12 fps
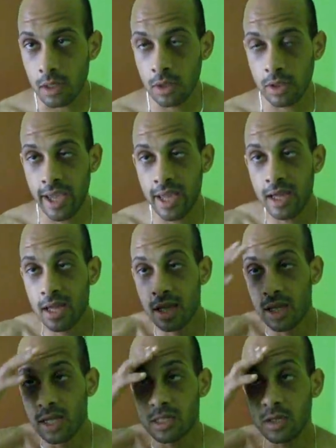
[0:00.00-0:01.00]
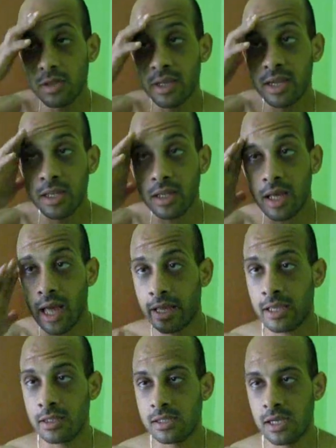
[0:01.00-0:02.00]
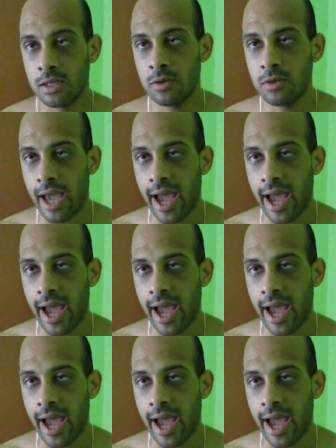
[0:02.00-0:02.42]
Okay, so then I continued